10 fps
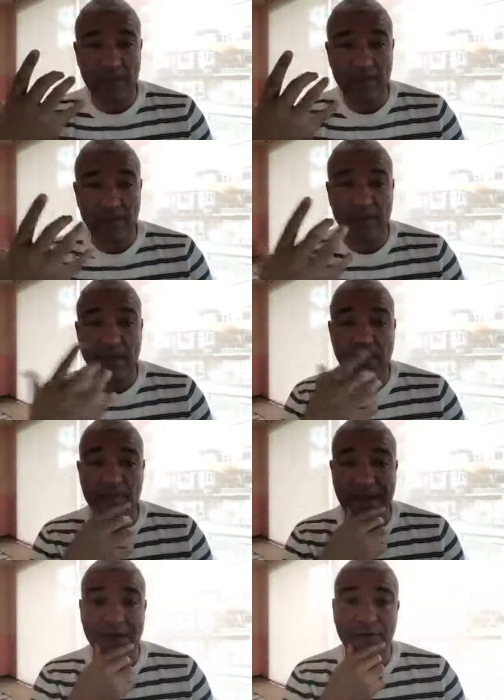a very
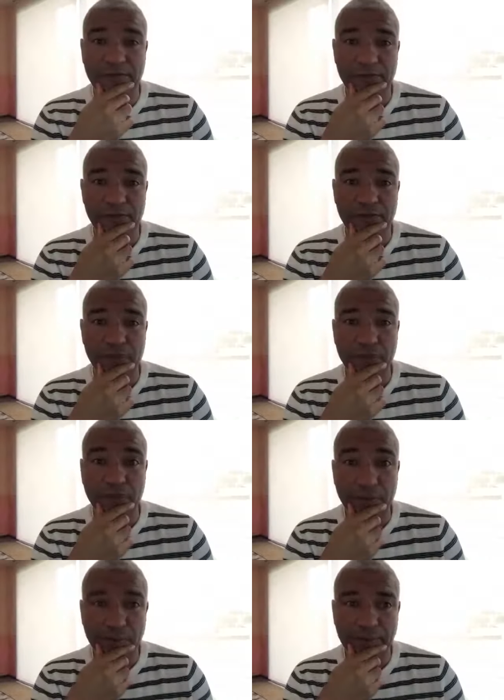powerful support
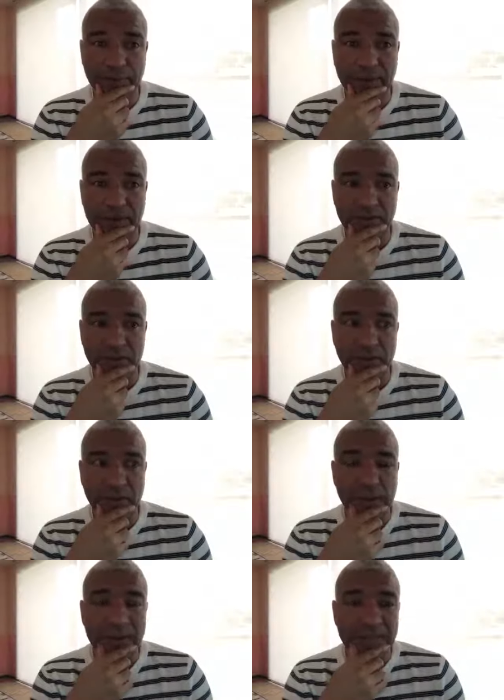group around you.
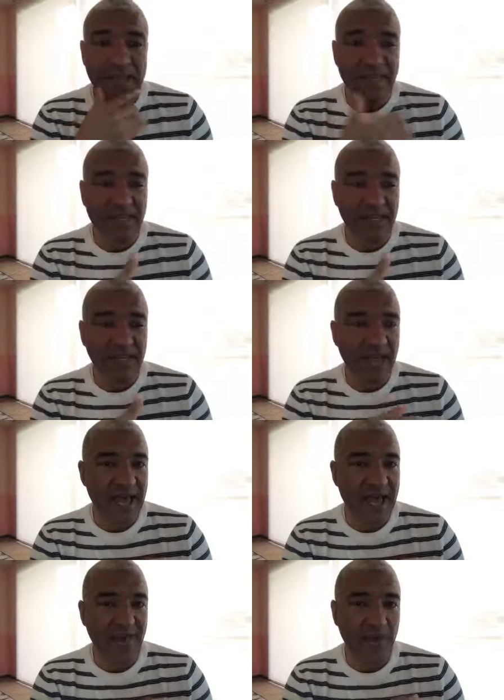If I didn't
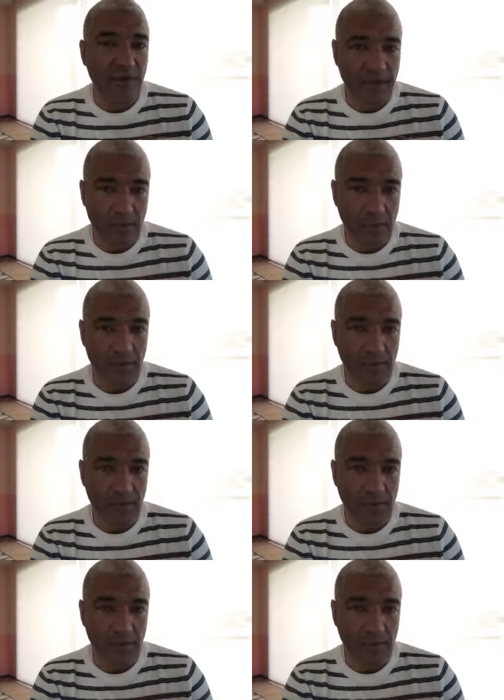have her help,